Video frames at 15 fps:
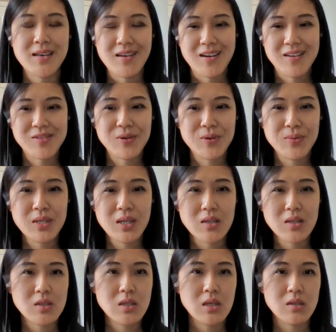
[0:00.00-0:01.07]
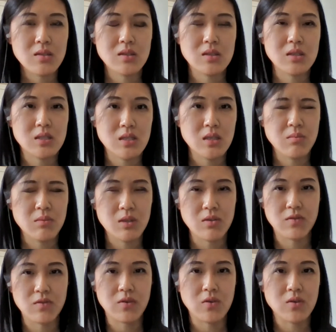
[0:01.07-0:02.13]
So we got together as a team, and of
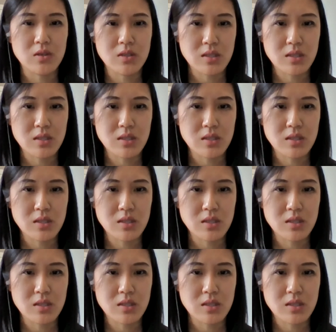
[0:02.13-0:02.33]
course,